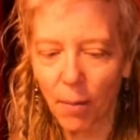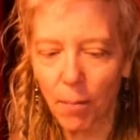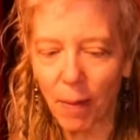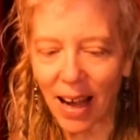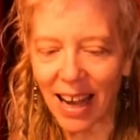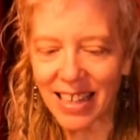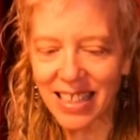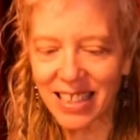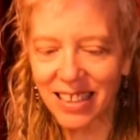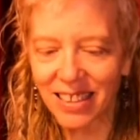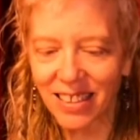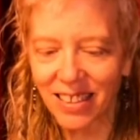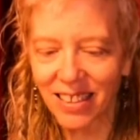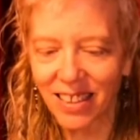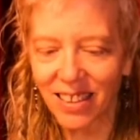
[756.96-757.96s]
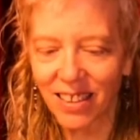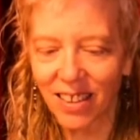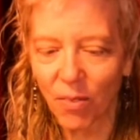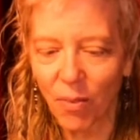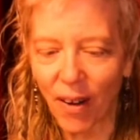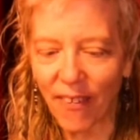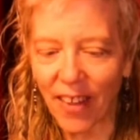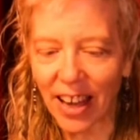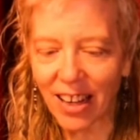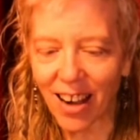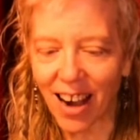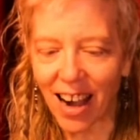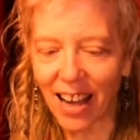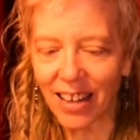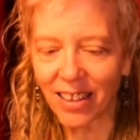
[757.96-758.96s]
But when they
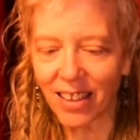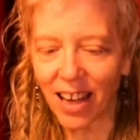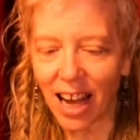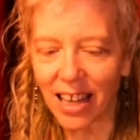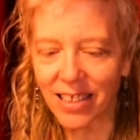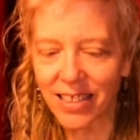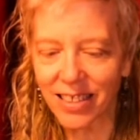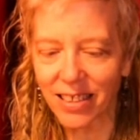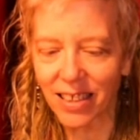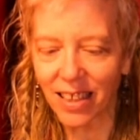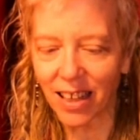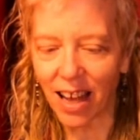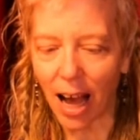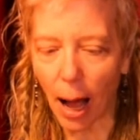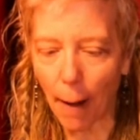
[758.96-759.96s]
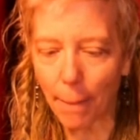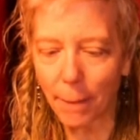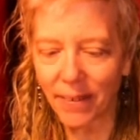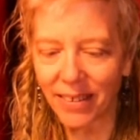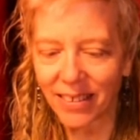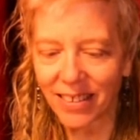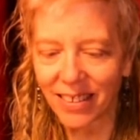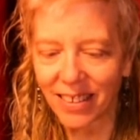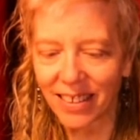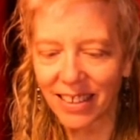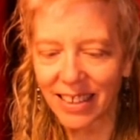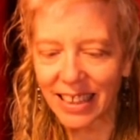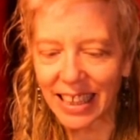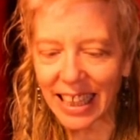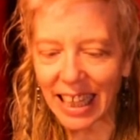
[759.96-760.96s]
caught us up,
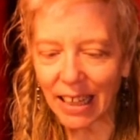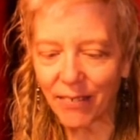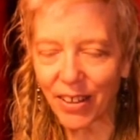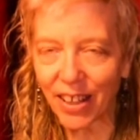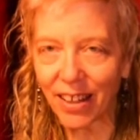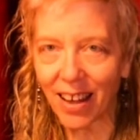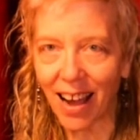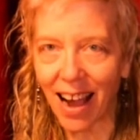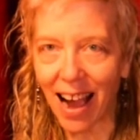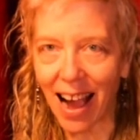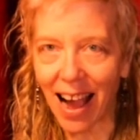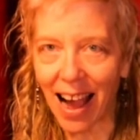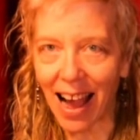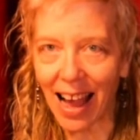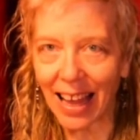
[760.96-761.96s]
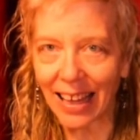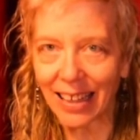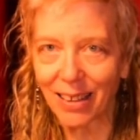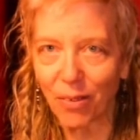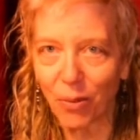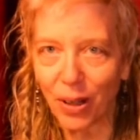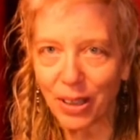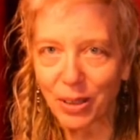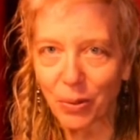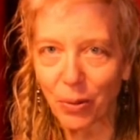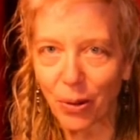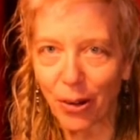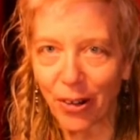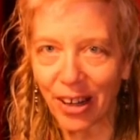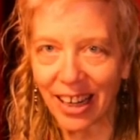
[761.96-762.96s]
even I was
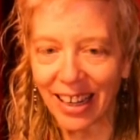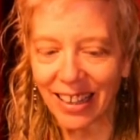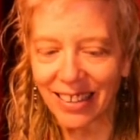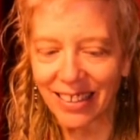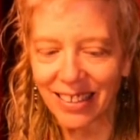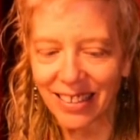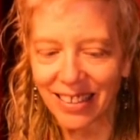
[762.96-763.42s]
worried.